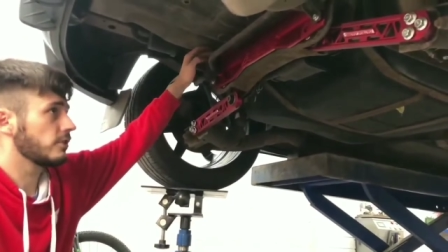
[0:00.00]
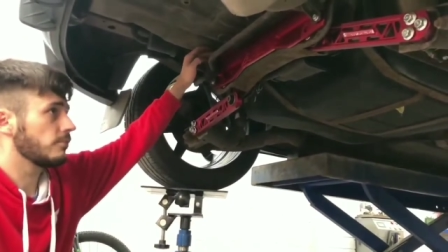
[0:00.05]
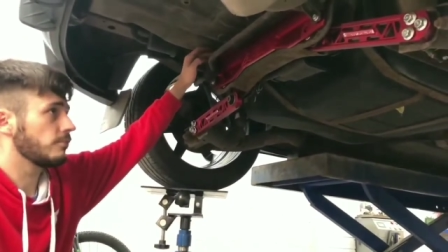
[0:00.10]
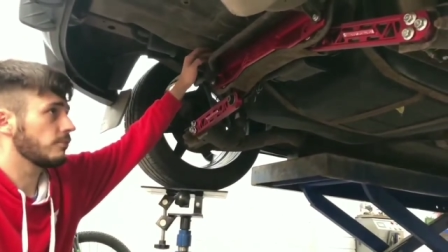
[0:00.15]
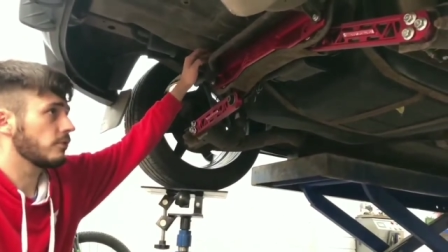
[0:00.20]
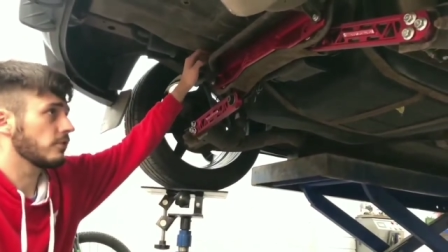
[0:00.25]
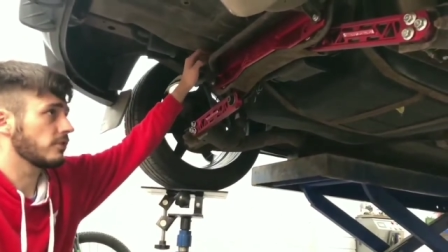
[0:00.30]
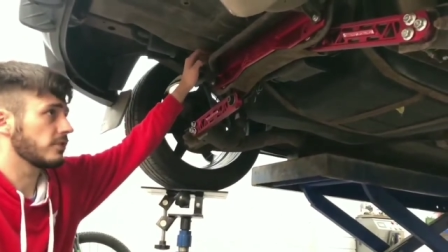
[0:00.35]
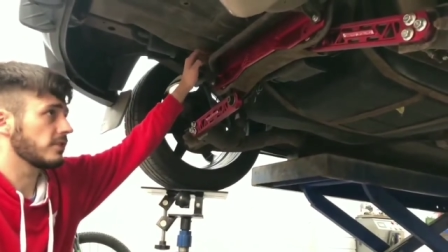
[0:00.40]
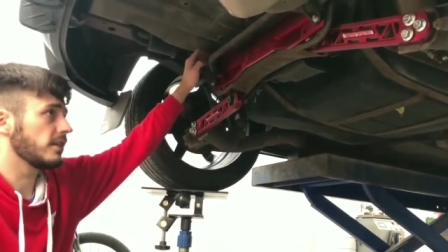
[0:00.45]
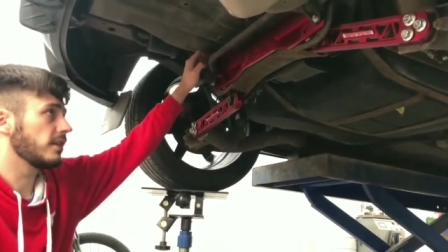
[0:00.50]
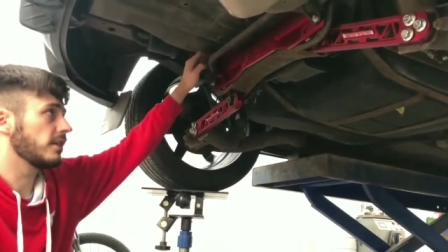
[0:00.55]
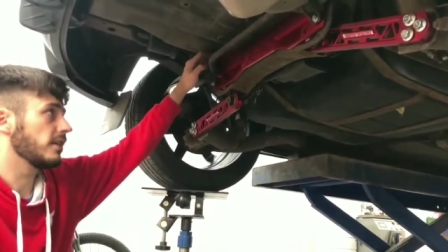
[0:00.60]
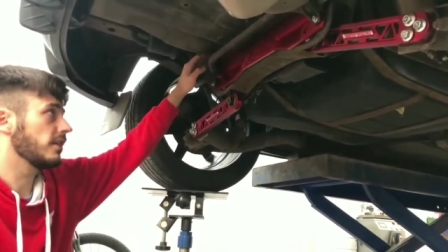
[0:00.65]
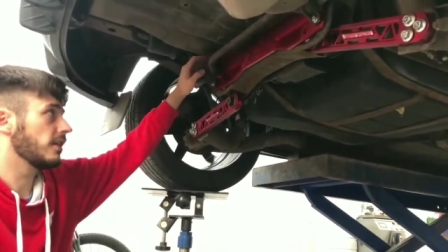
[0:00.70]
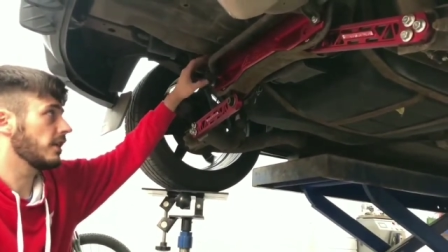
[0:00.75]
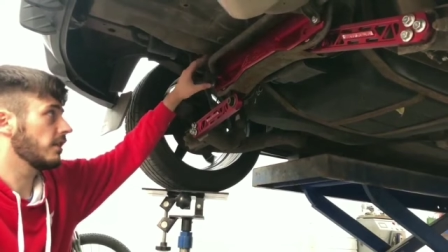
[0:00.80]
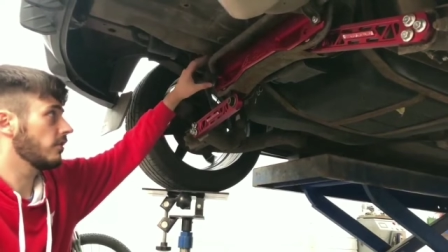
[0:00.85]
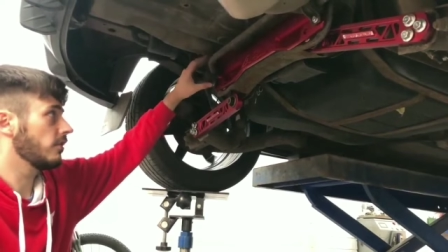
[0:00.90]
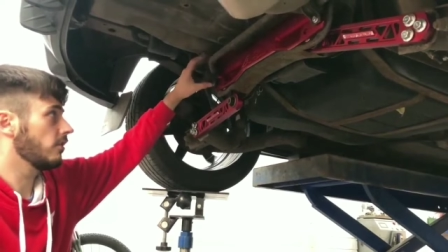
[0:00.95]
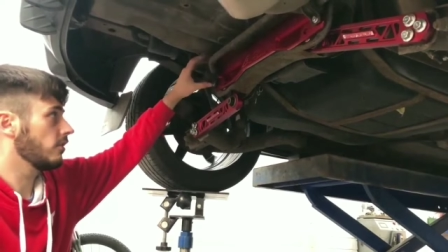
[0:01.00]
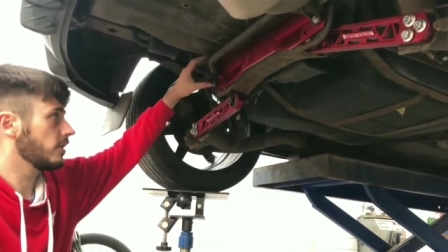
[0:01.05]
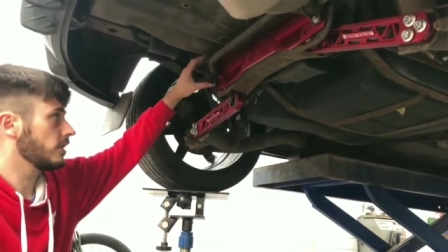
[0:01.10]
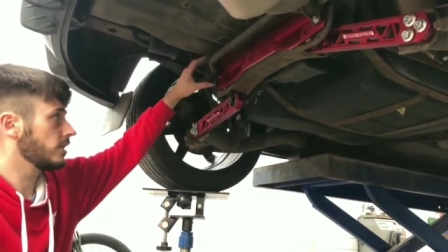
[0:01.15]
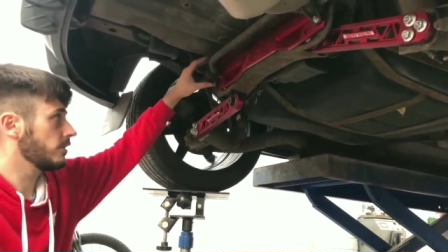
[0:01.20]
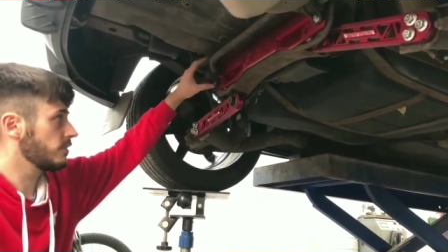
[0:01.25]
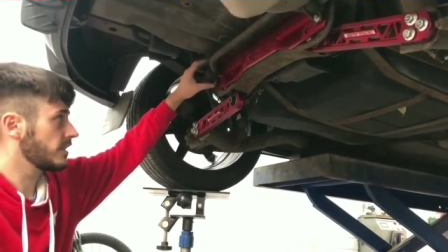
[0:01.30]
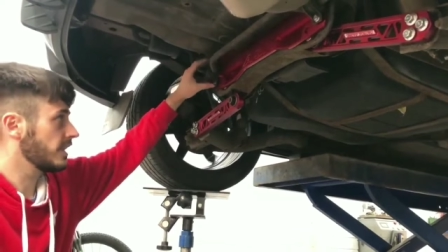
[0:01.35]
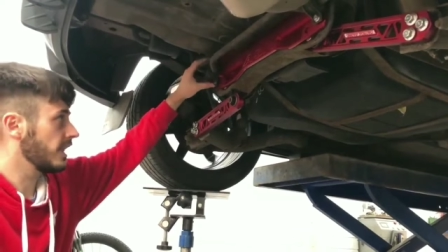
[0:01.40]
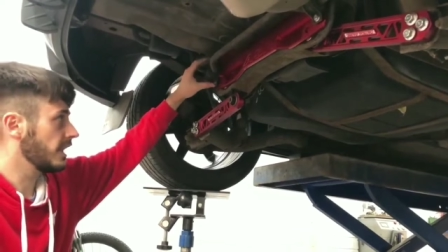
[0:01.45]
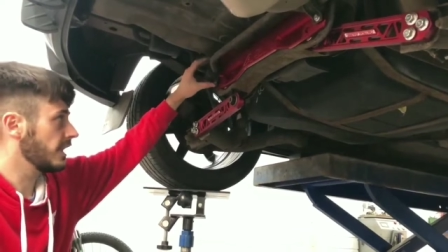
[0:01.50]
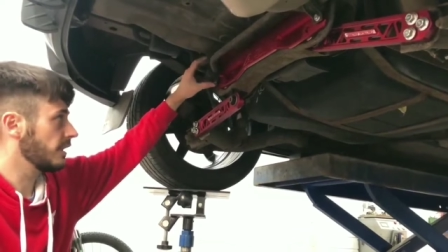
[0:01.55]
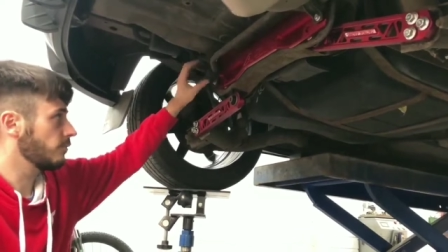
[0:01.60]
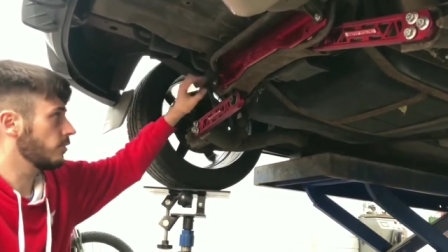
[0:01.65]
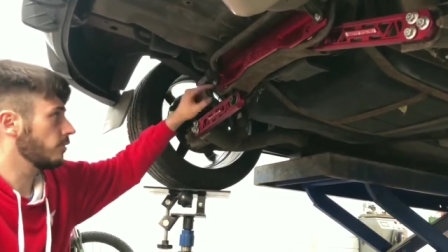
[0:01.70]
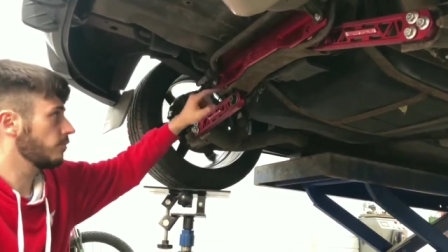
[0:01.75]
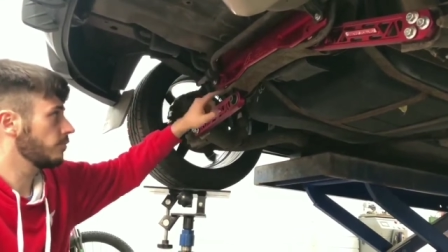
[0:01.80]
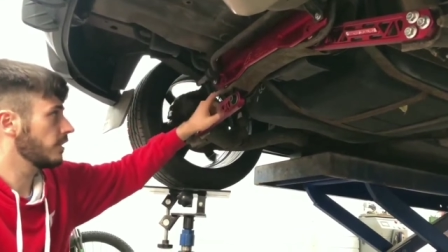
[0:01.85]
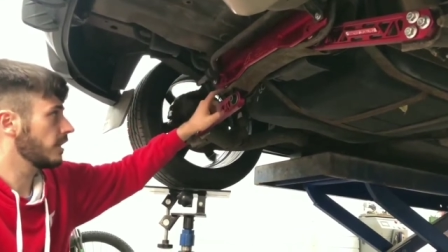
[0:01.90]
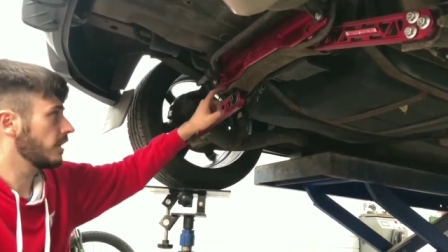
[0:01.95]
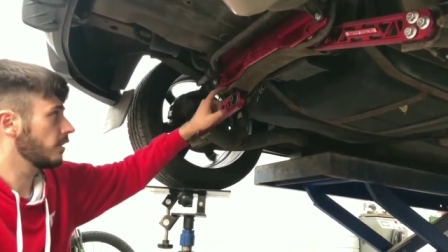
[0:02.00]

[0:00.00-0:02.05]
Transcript: top bolt in, and then all you do is tighten them up.